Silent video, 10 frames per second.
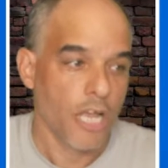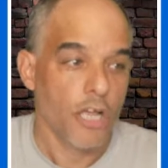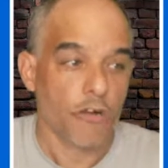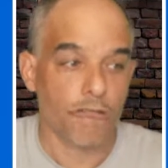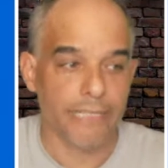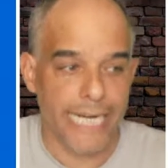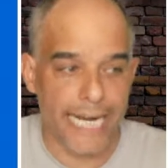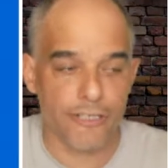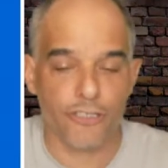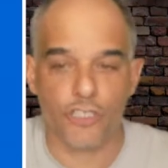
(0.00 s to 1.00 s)

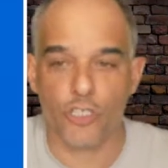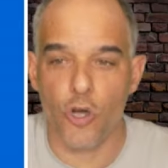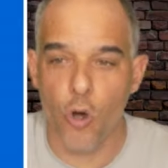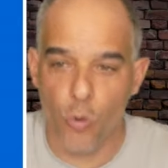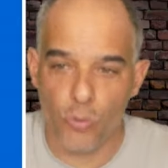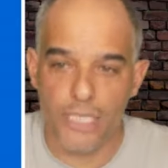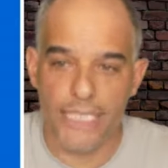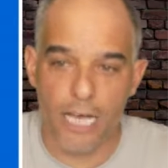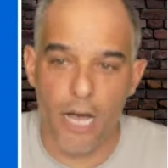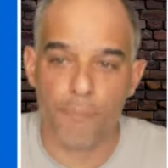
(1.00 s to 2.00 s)
Creators should only
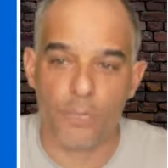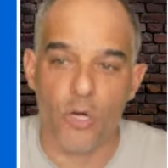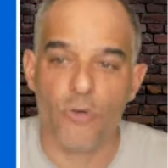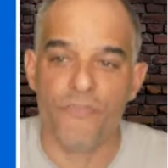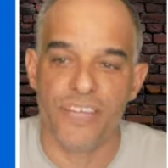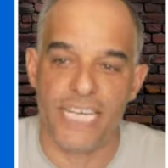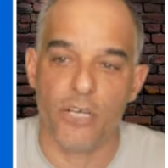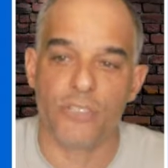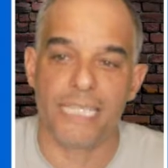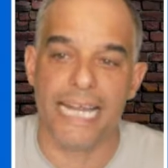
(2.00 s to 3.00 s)
upload
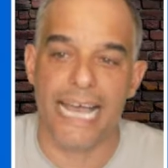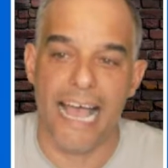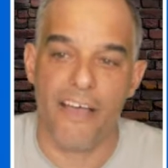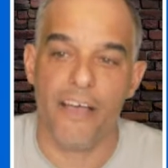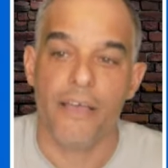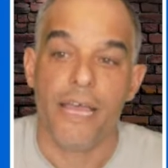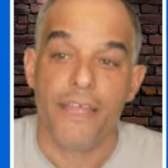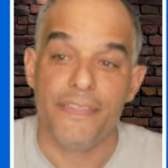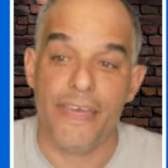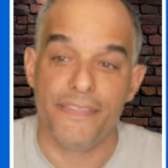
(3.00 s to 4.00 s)
videos
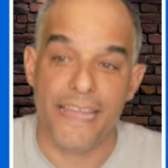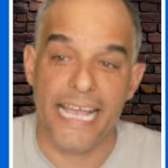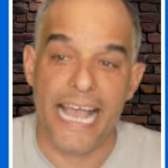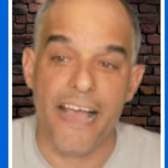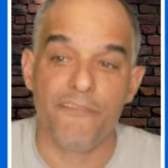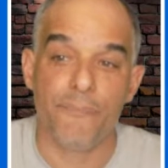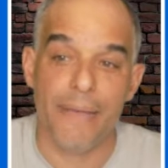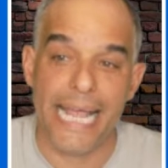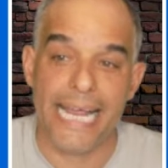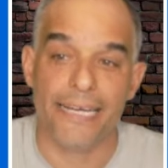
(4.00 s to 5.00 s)
that they have
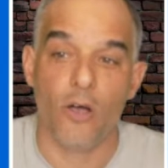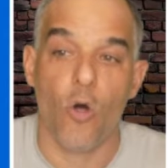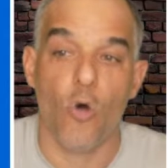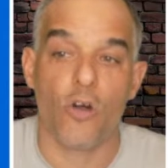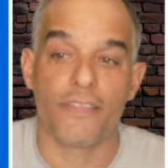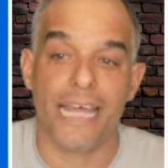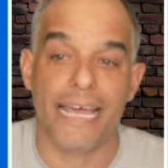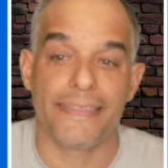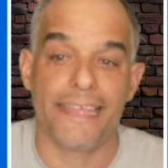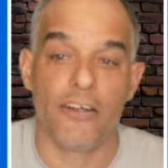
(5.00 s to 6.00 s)
made or
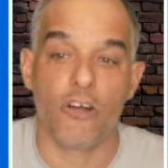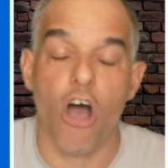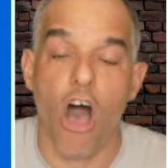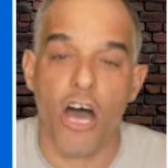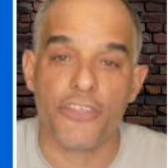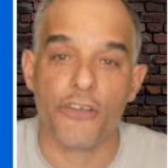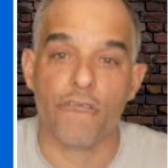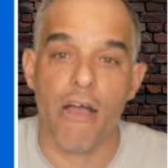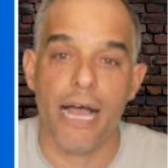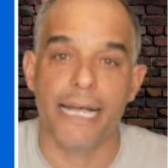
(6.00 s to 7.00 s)
that they're
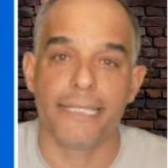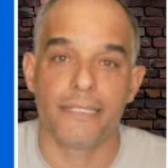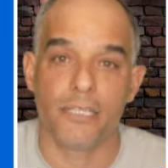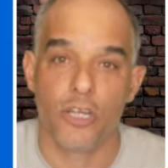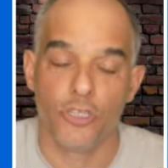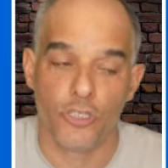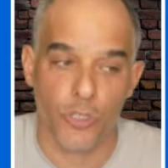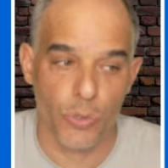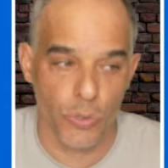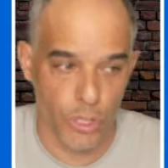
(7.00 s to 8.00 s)
authorized
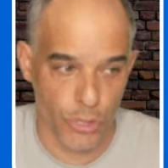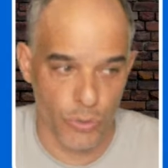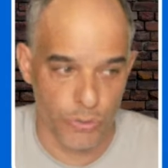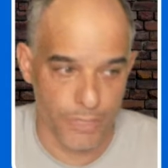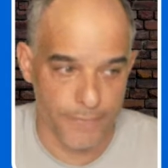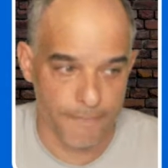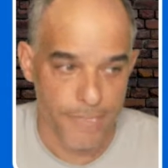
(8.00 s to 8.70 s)
to use.